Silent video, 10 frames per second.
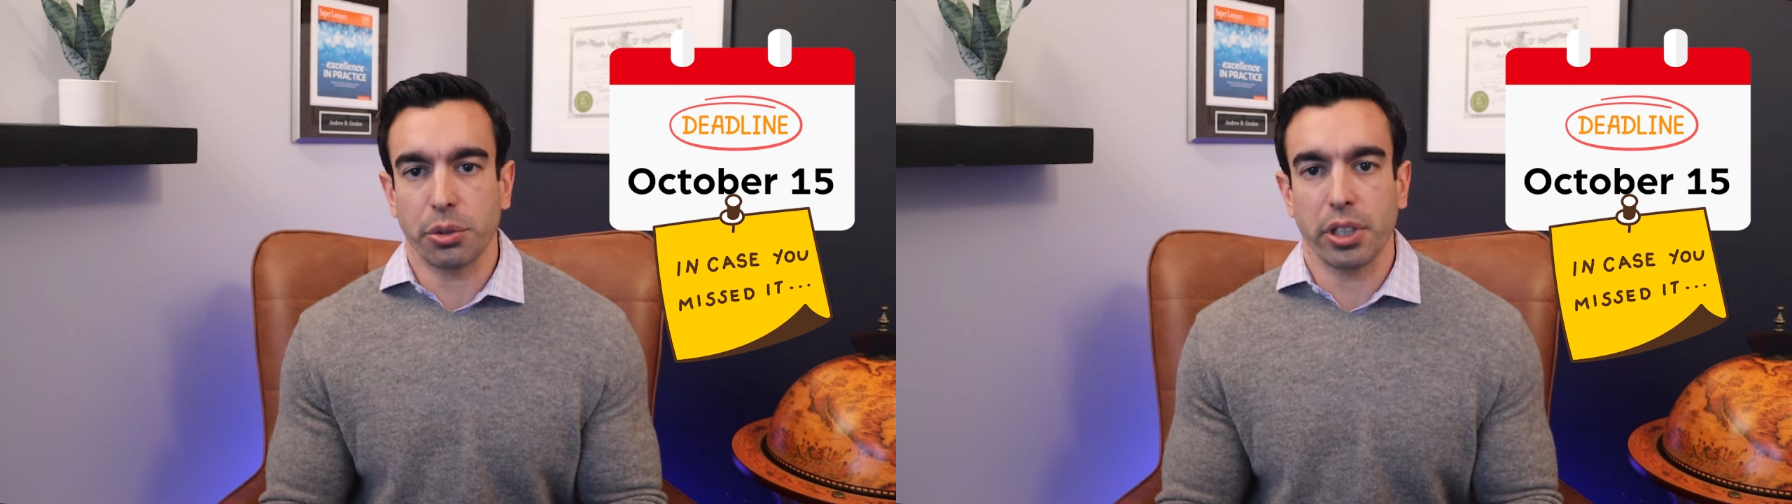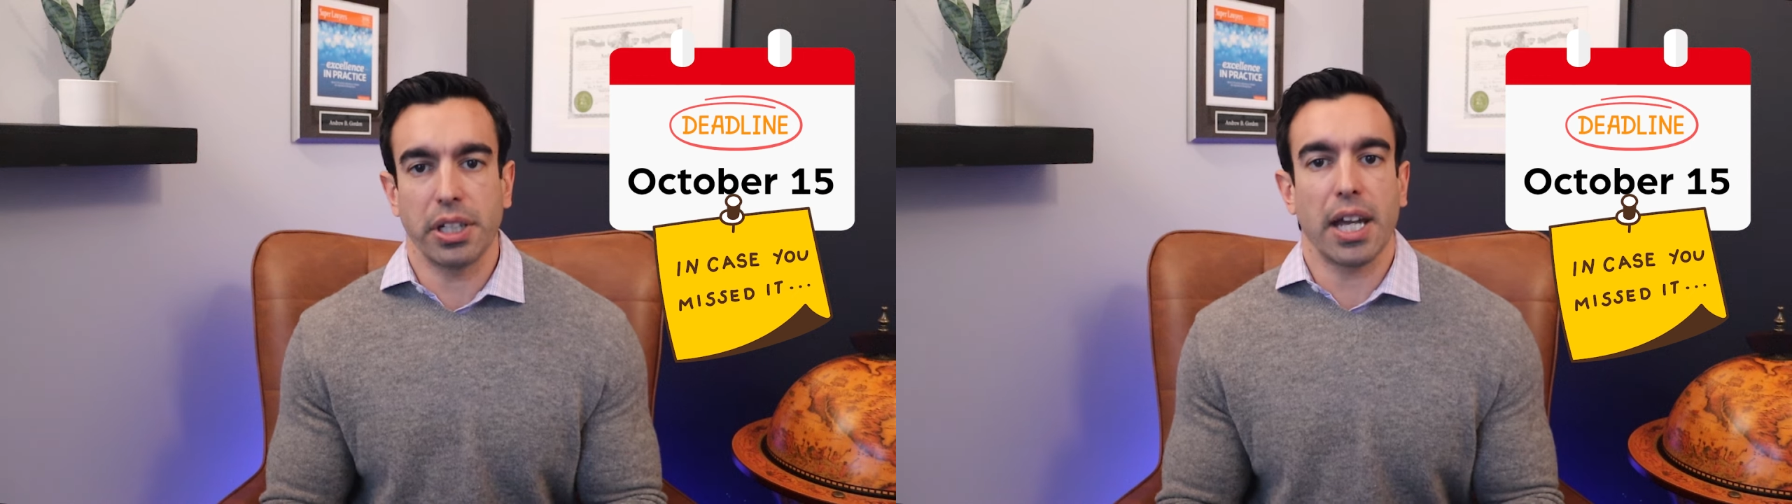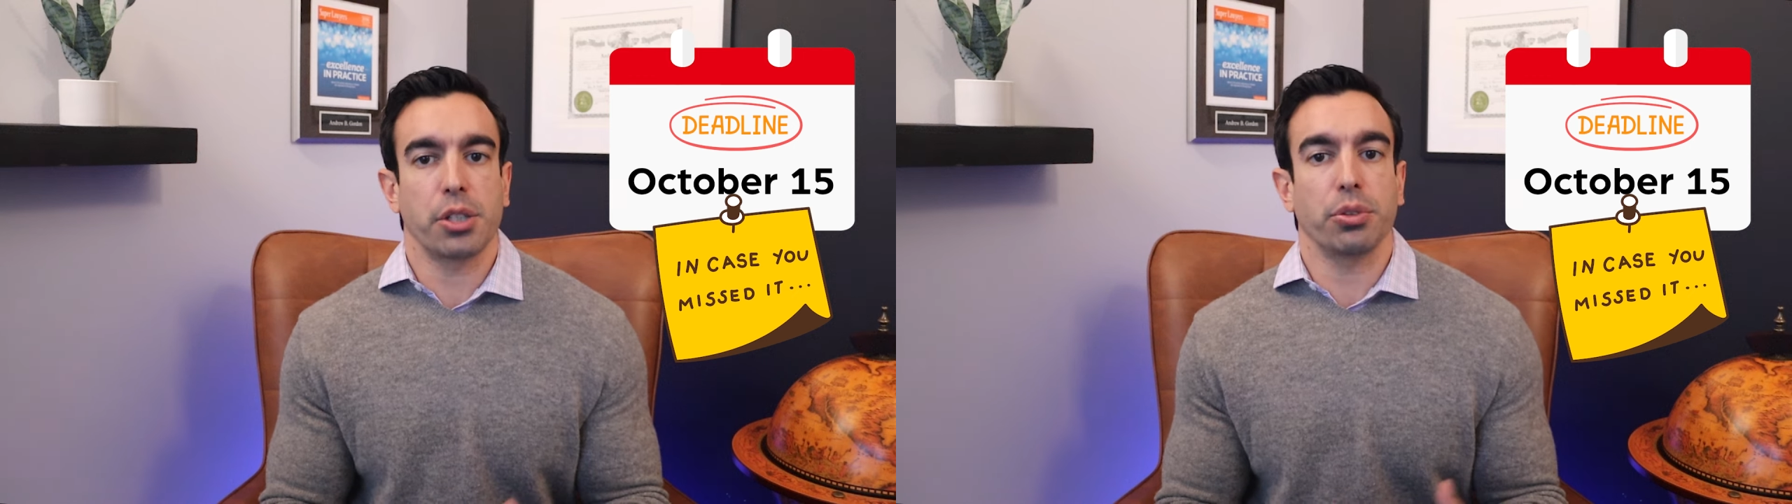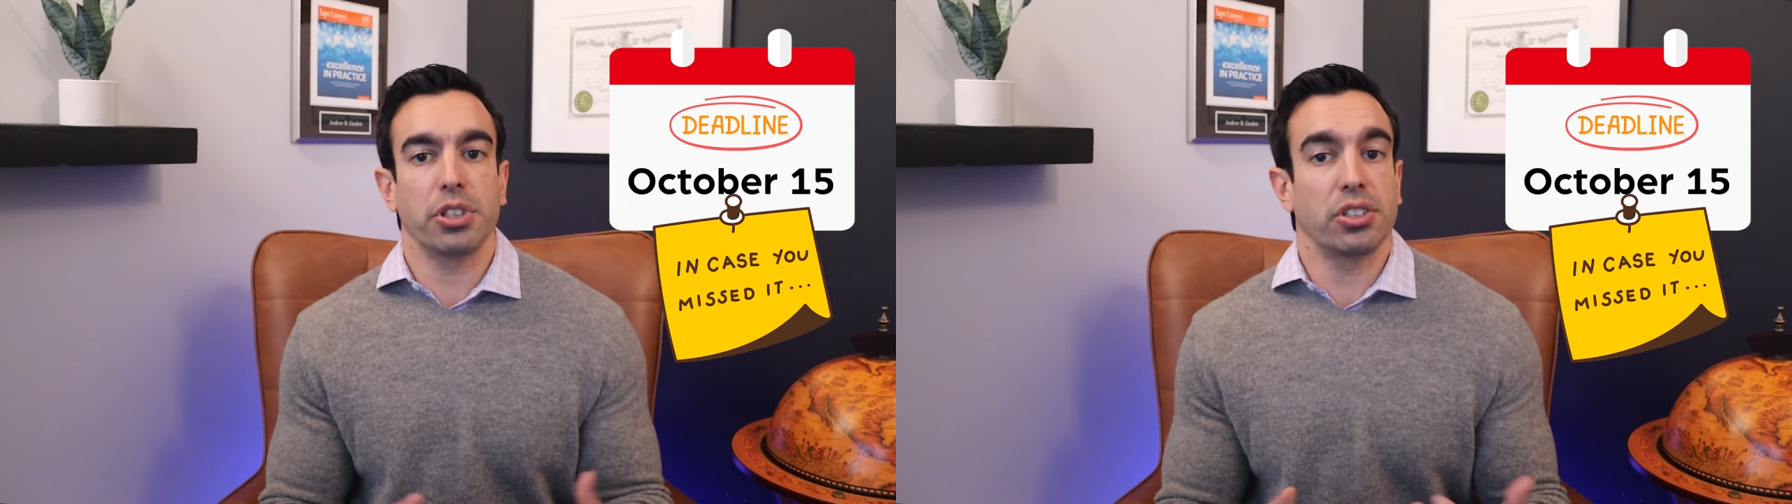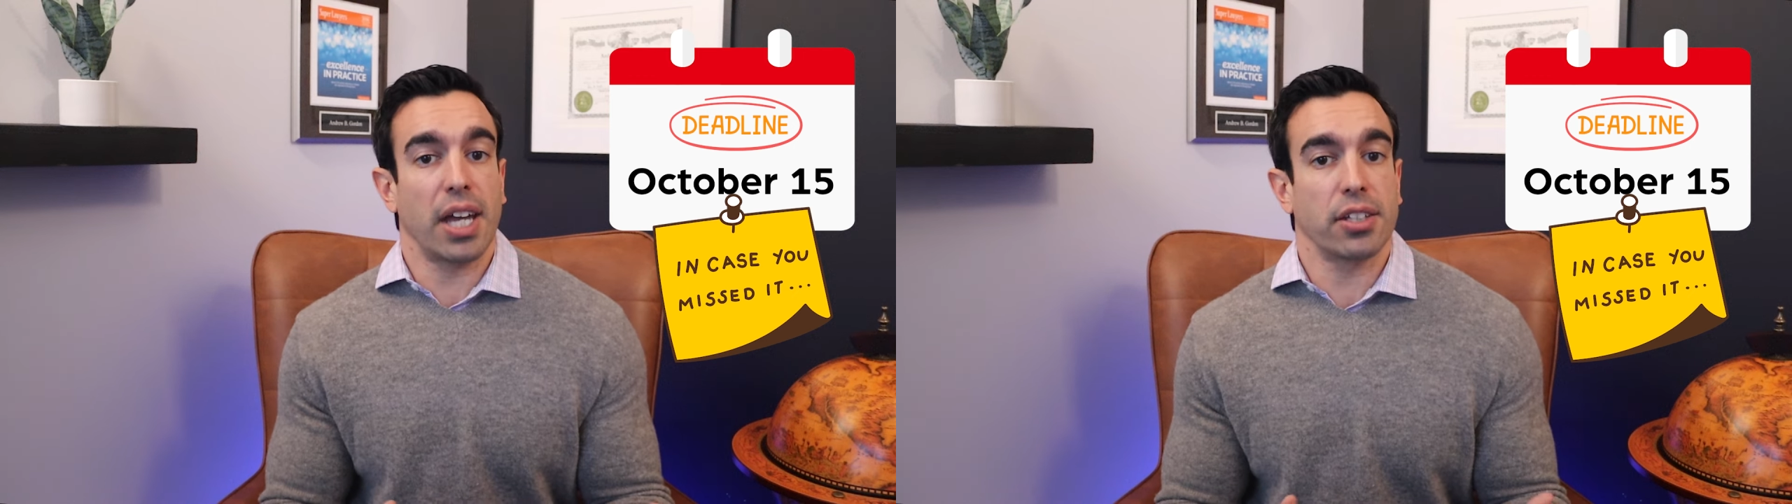or a natural
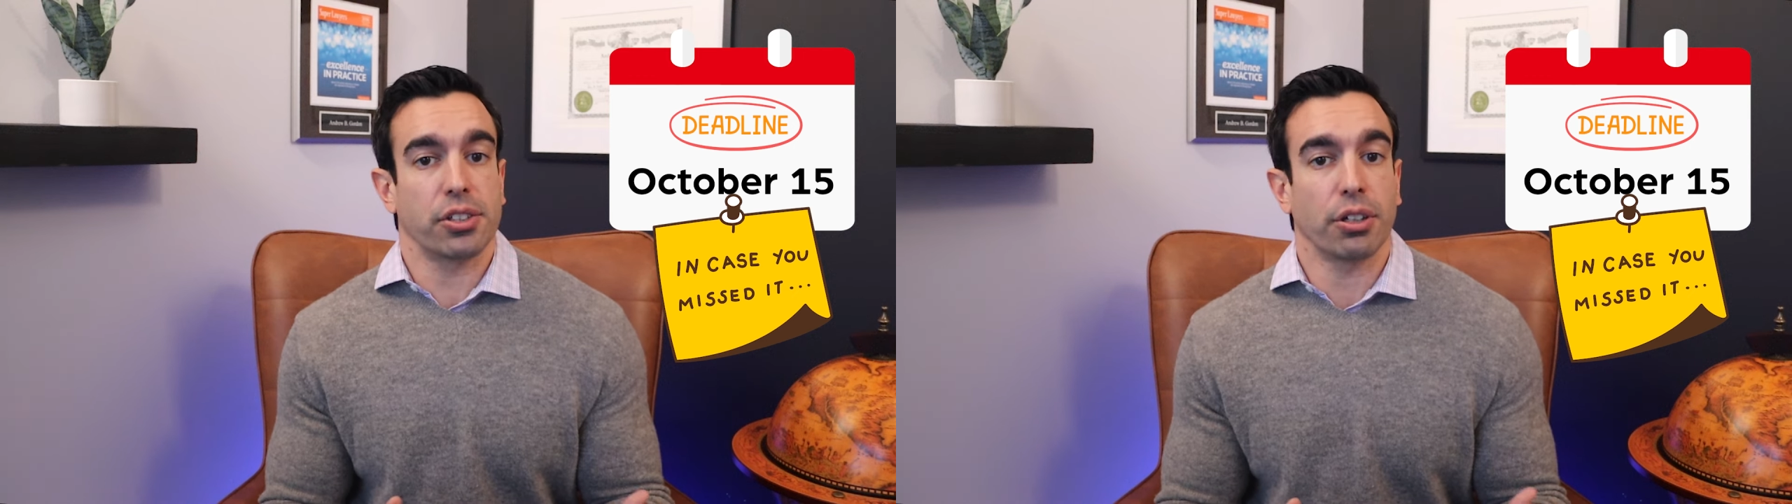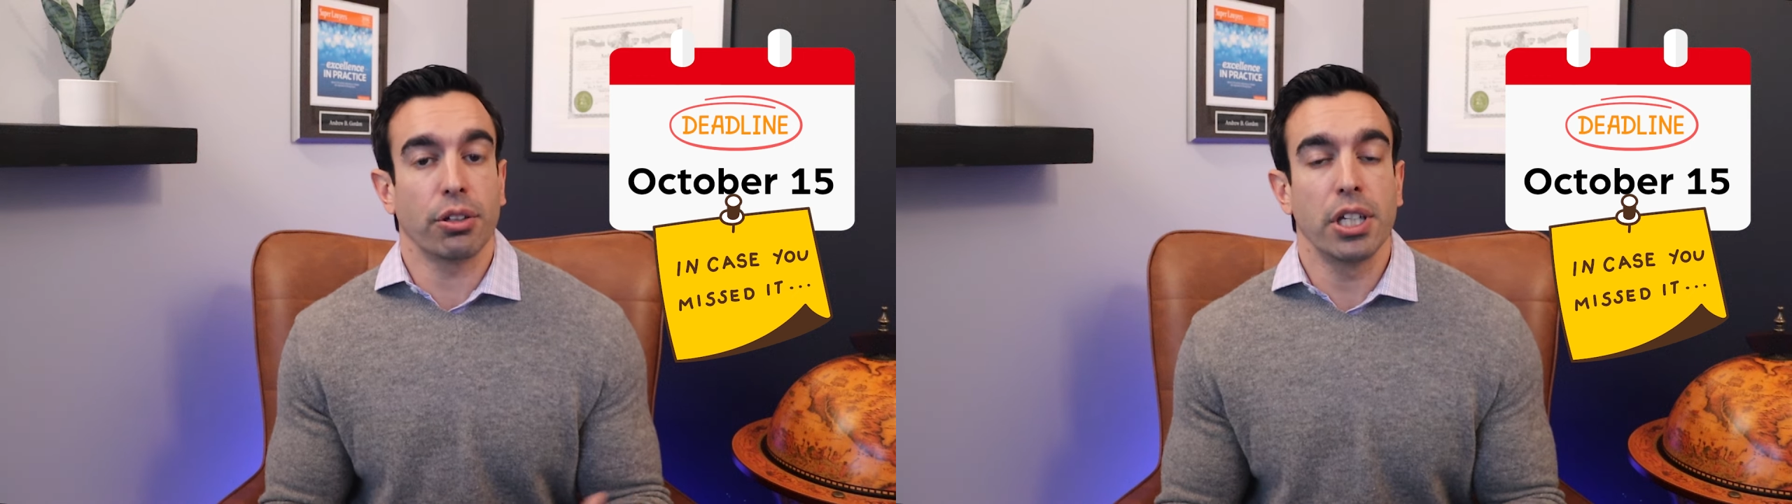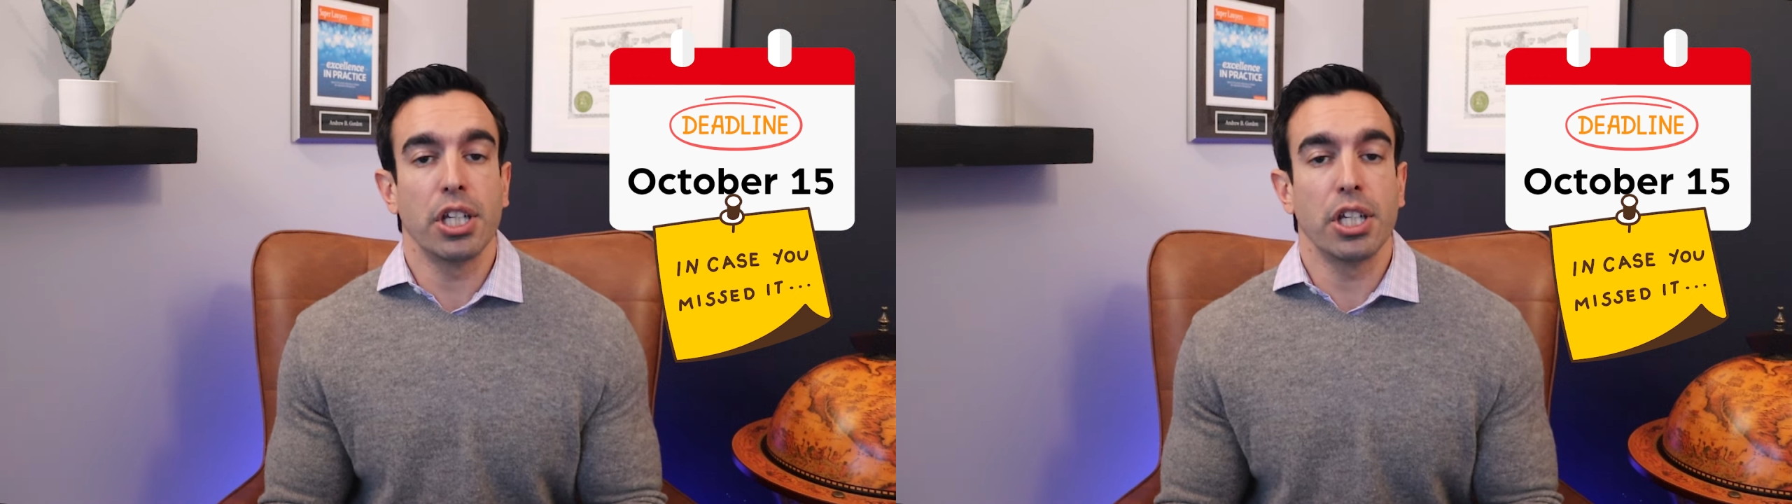disaster,